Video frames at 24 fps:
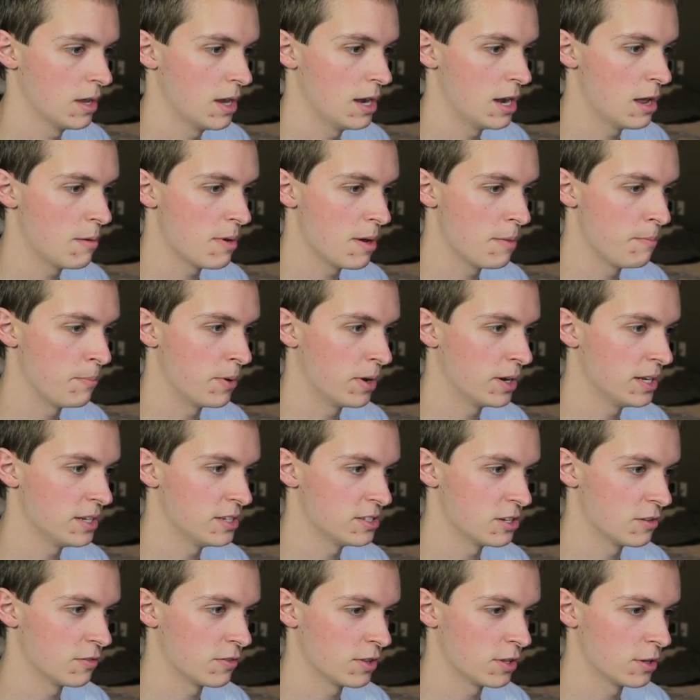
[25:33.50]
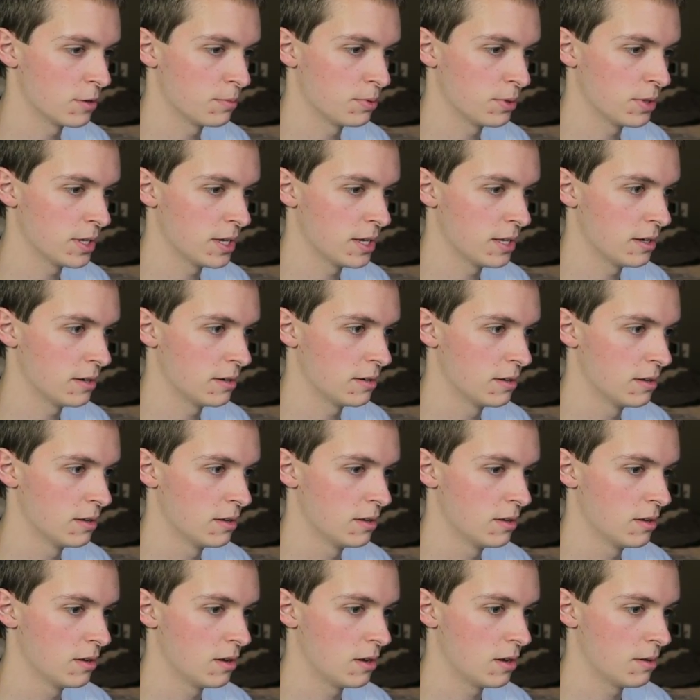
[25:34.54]
And now my buddy's over there playing
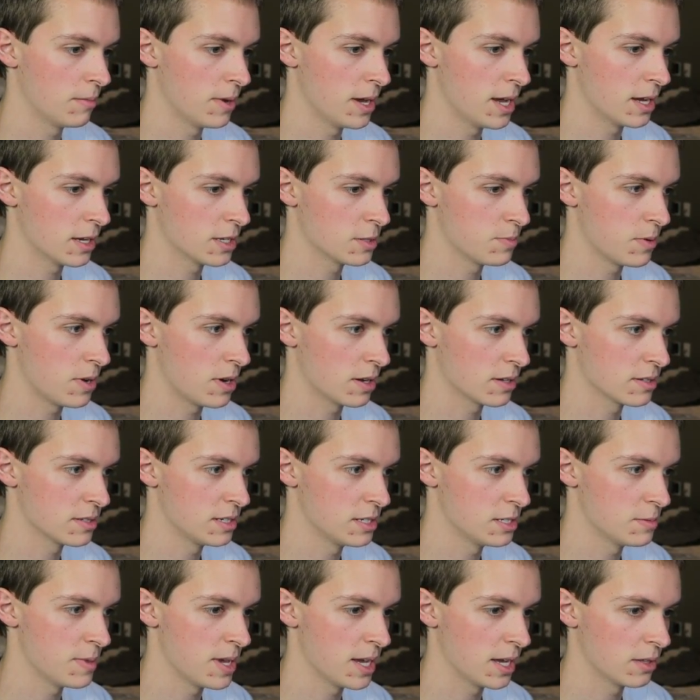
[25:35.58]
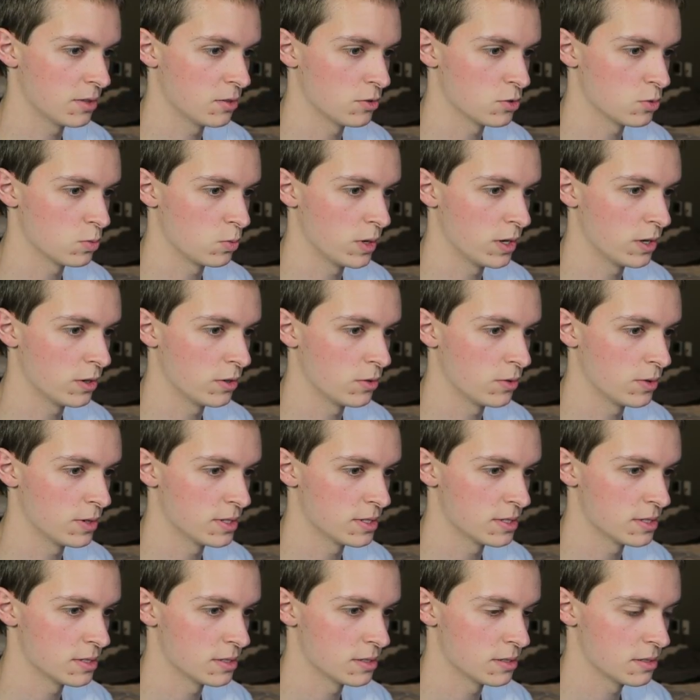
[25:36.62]
on my Xbox and he's making those weird
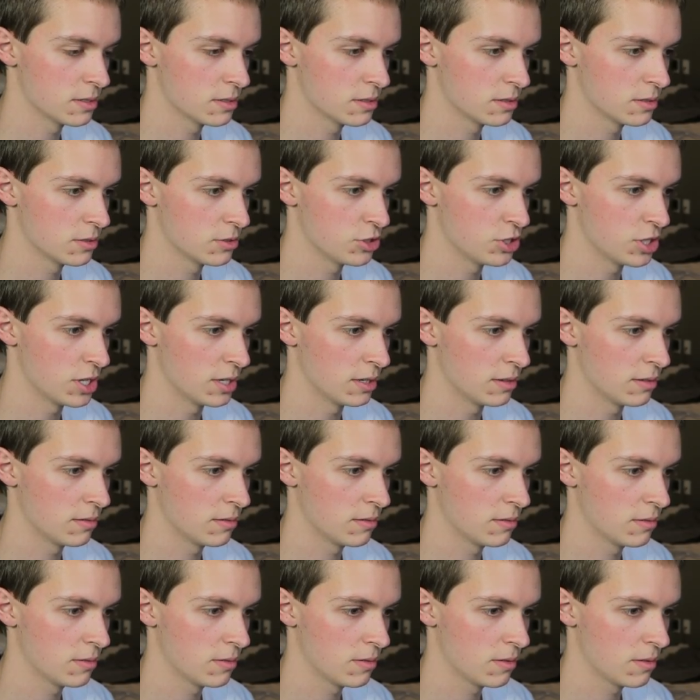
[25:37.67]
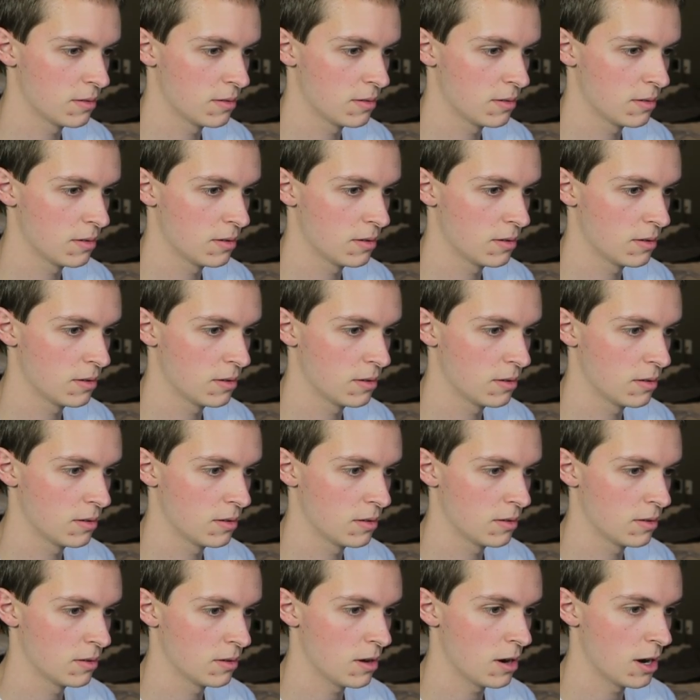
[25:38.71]
noises. Shit.
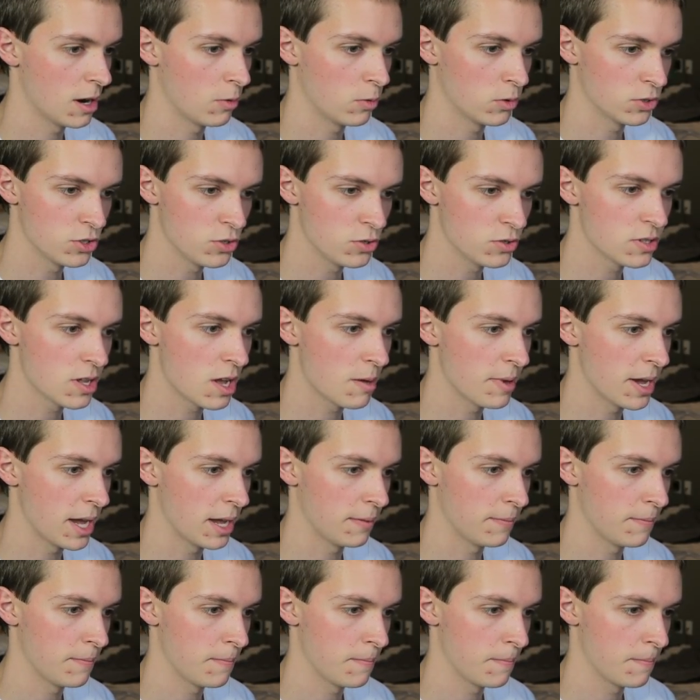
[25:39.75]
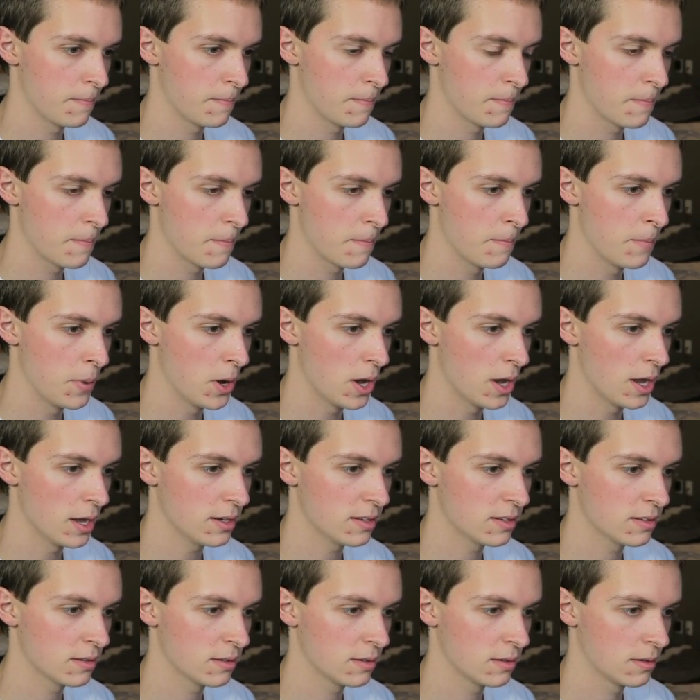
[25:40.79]
Alright, well, two's not bad.
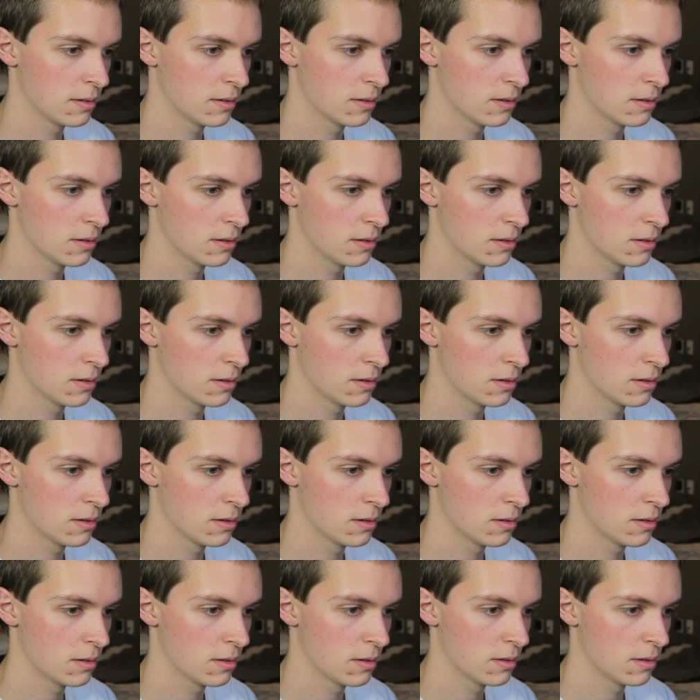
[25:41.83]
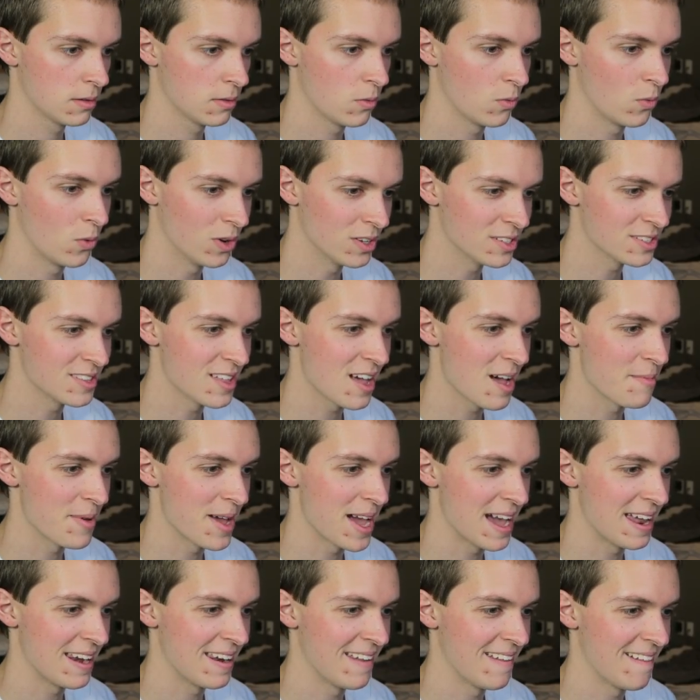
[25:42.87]
But one's not
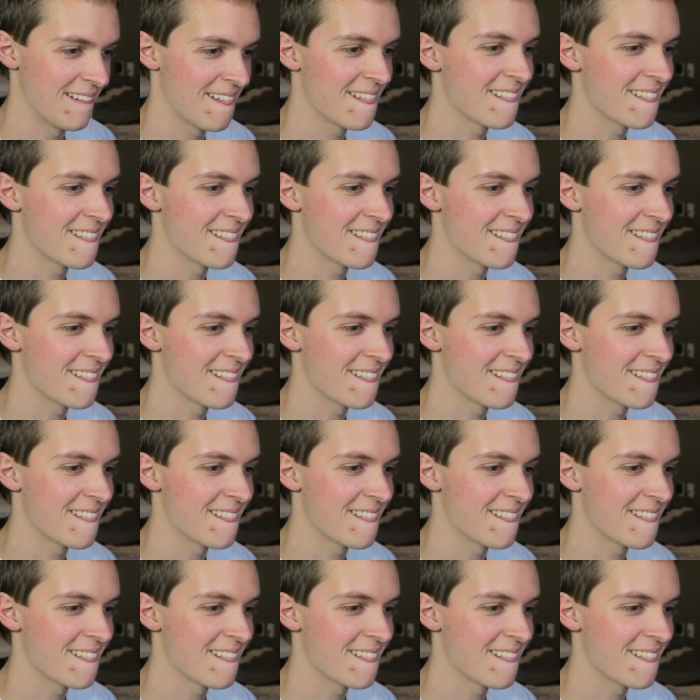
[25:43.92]
bad.